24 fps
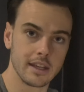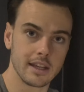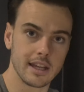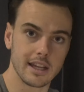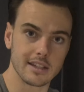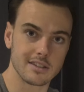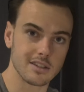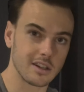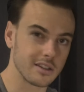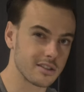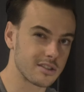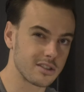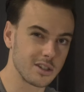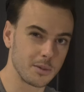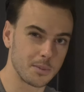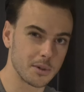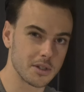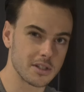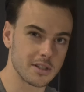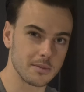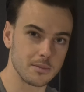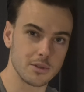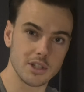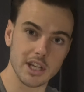It's all super
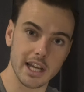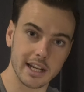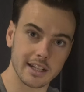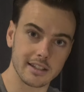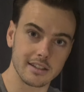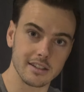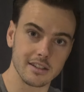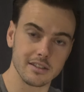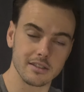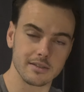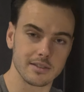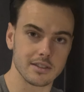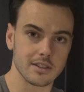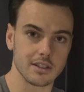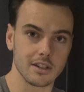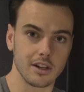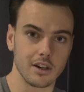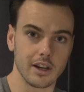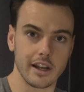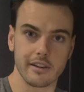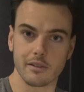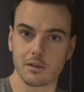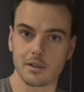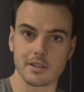subjective, so
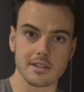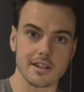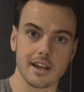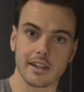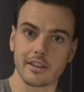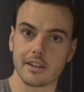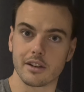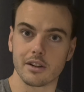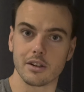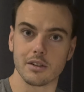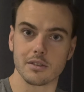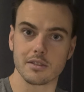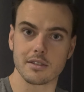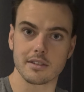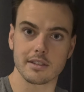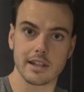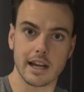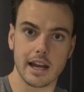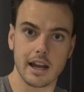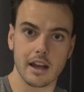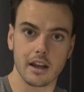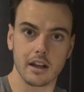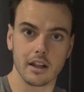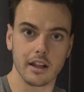everyone's got their own
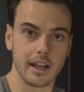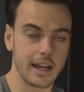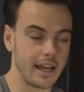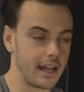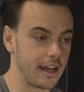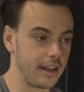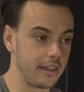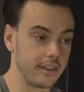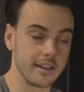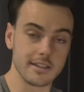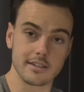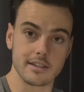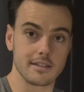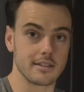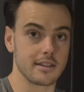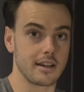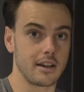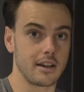style, and this is